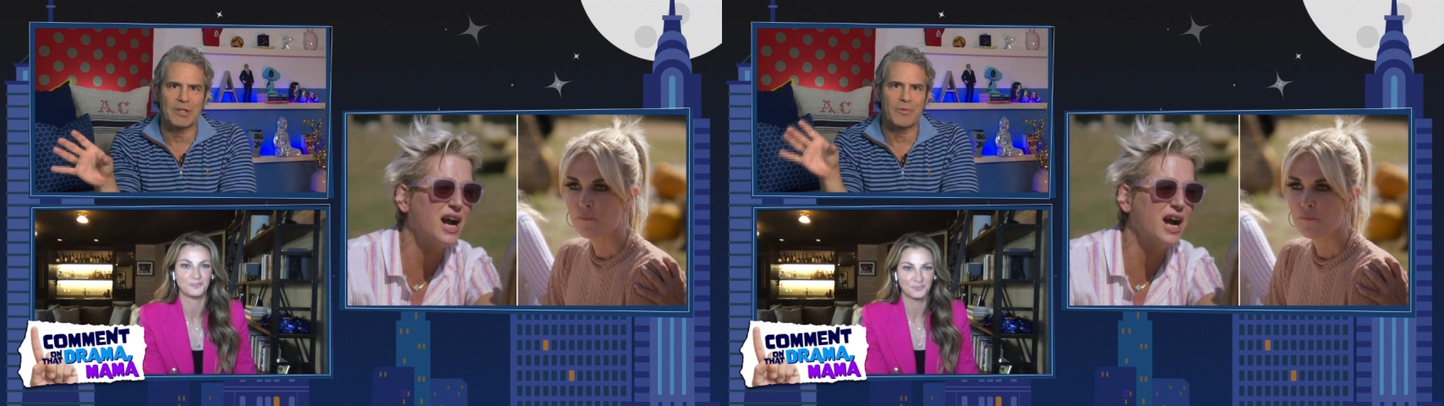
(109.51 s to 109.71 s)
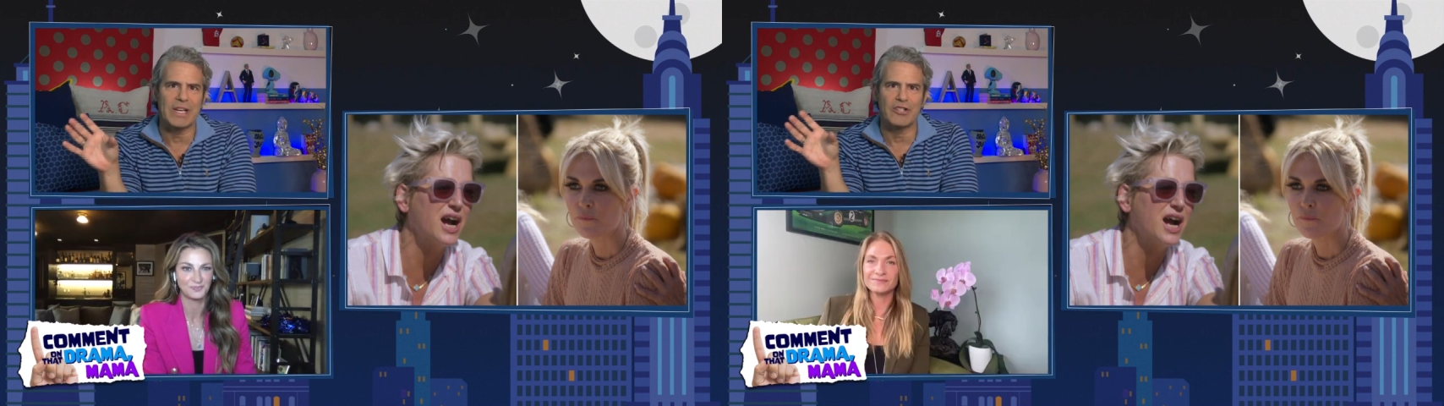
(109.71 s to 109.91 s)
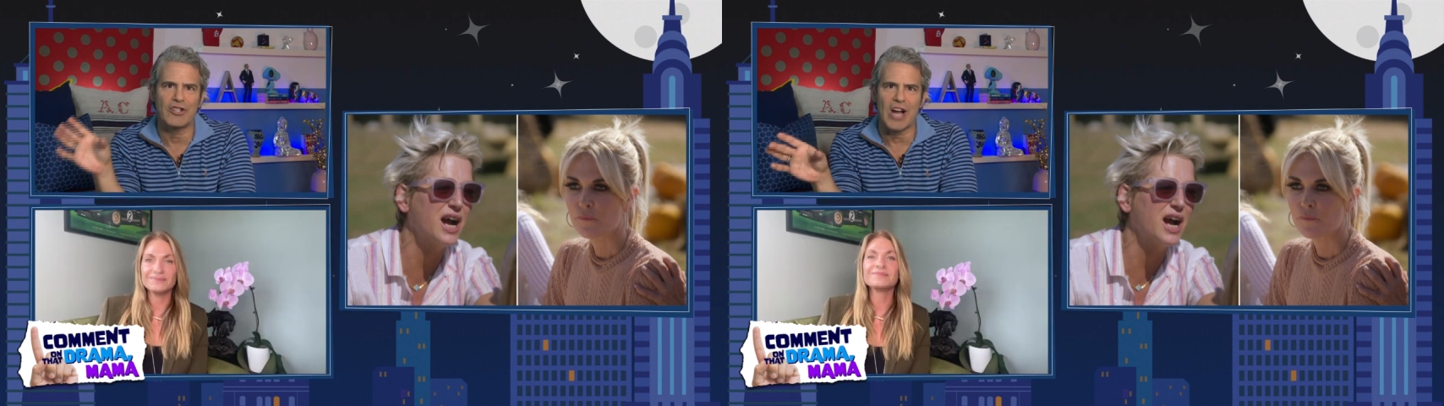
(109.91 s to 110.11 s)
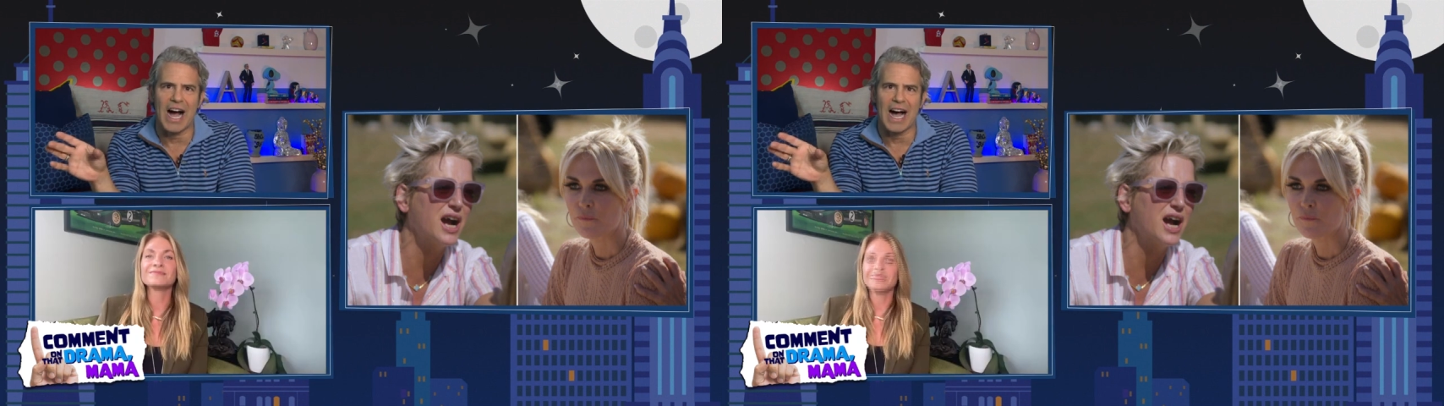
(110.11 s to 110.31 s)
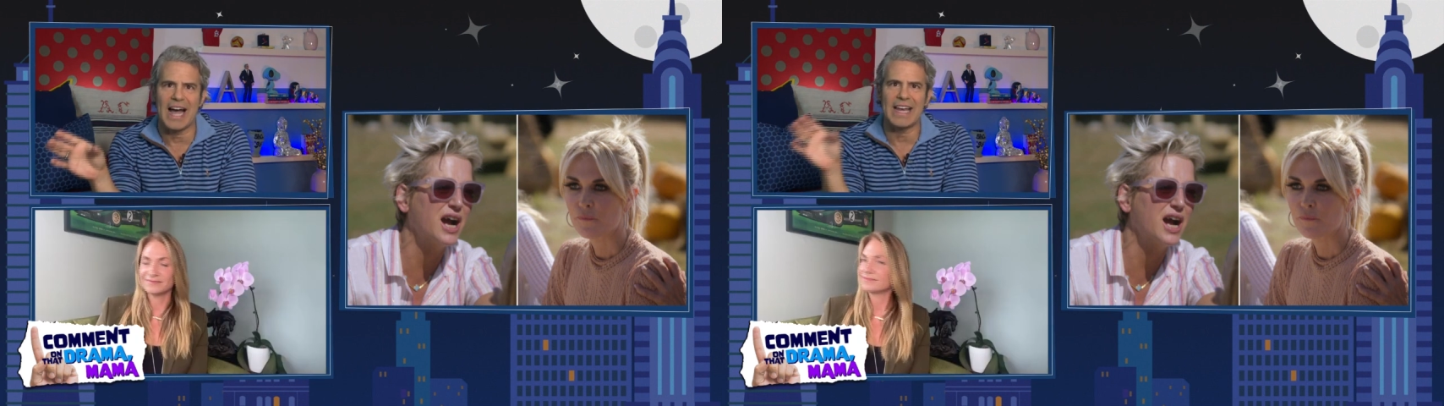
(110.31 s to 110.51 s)
Speaker 1: between
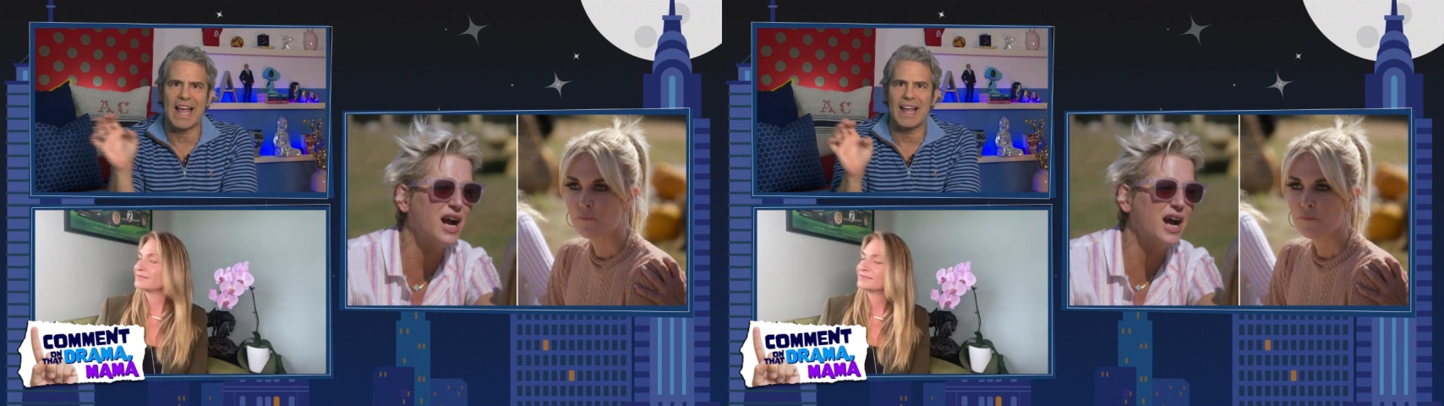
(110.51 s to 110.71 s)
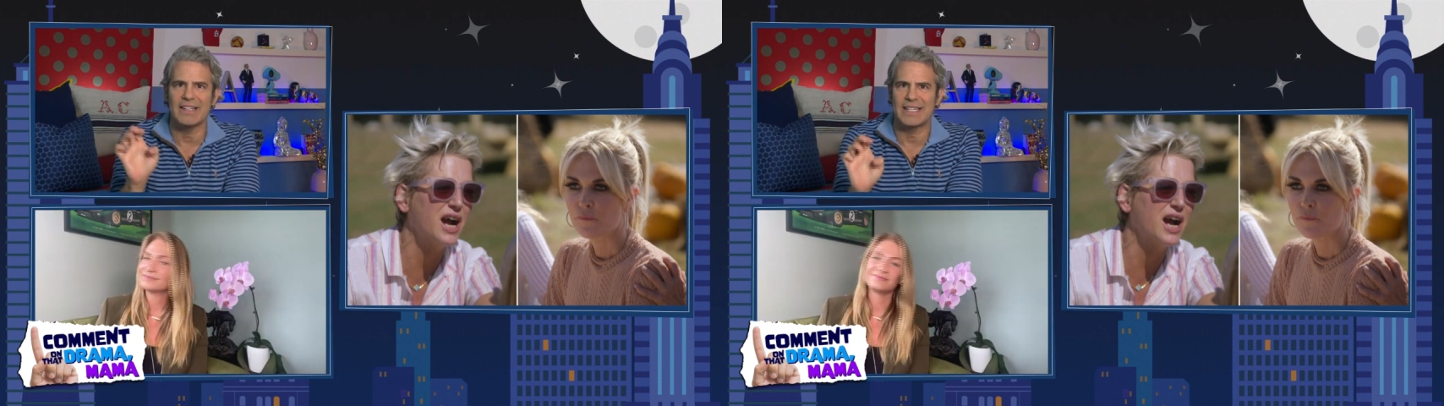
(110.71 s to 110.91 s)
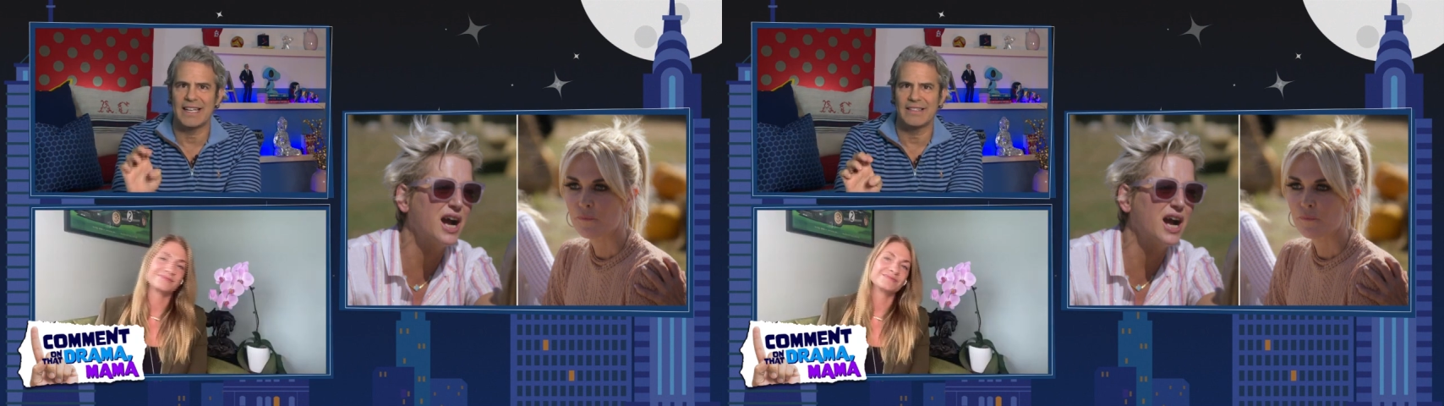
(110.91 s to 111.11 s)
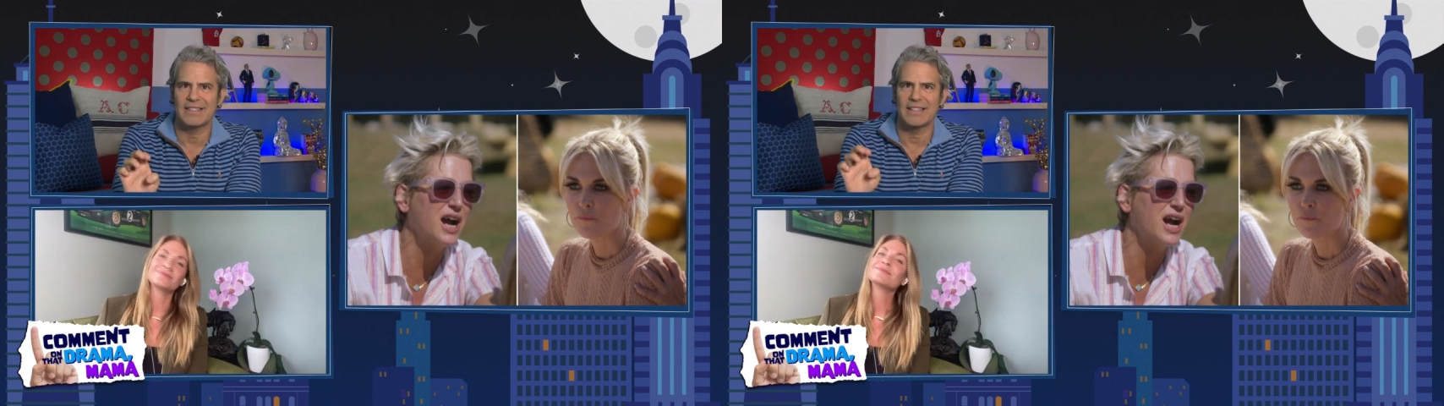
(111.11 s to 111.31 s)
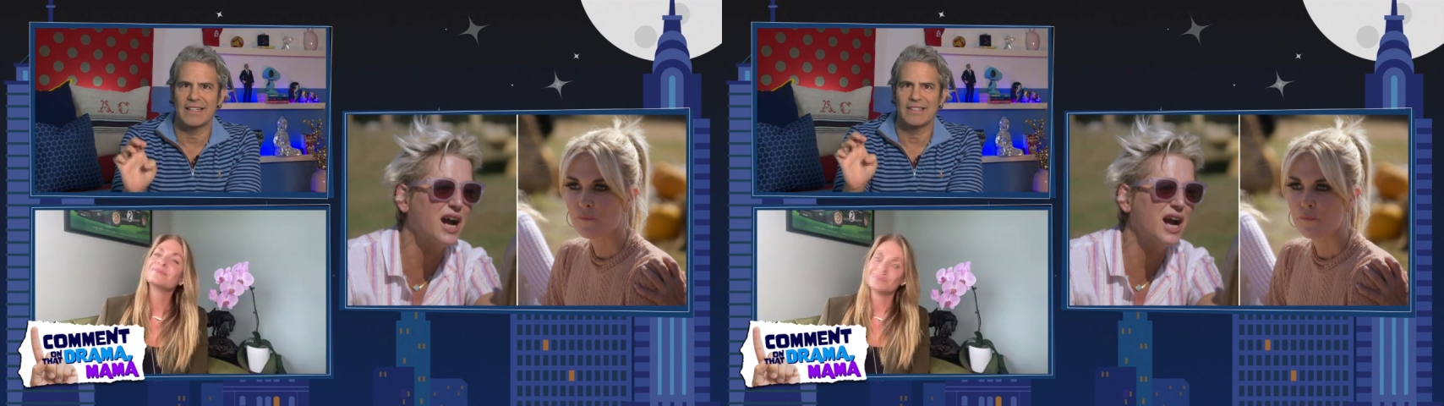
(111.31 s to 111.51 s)
John and
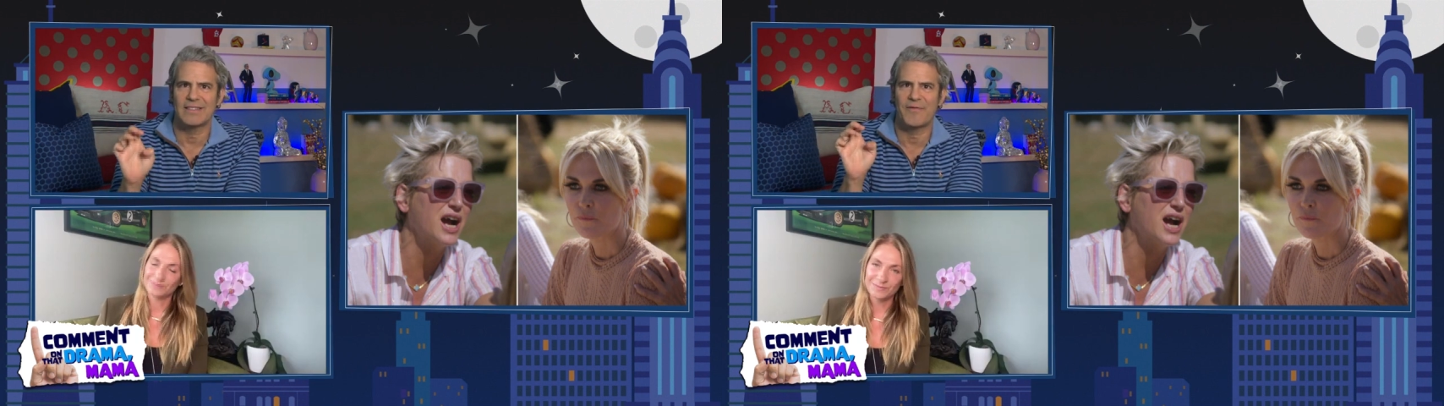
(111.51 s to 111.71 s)
Tinsley's